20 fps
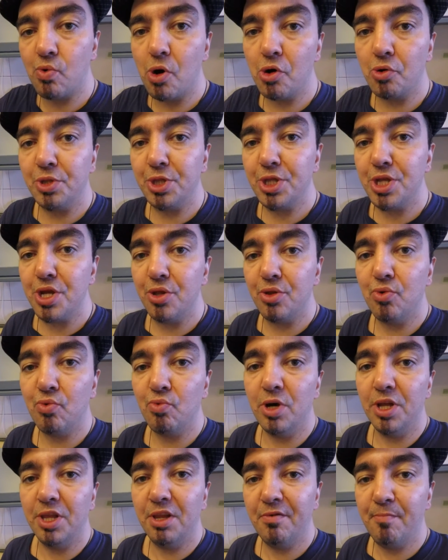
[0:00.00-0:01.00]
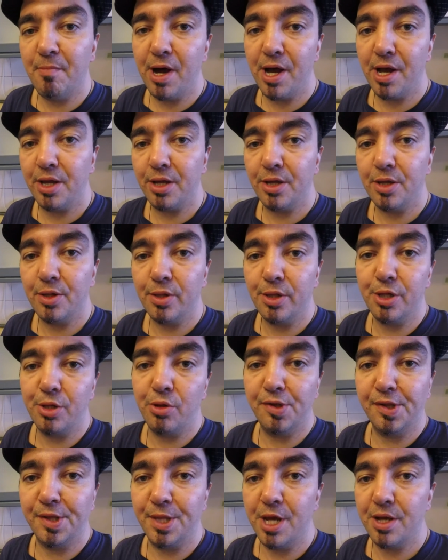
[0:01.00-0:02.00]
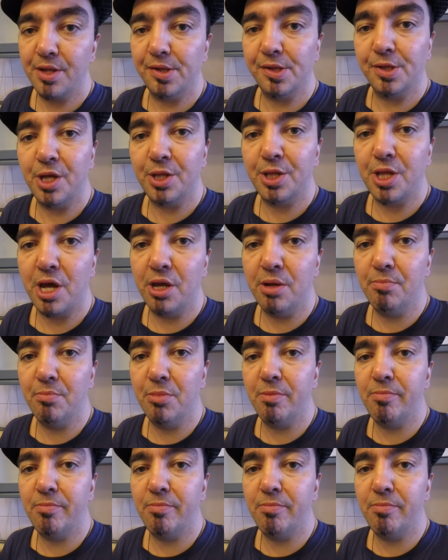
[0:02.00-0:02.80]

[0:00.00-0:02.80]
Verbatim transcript: quarantine one of my little snakes that I'm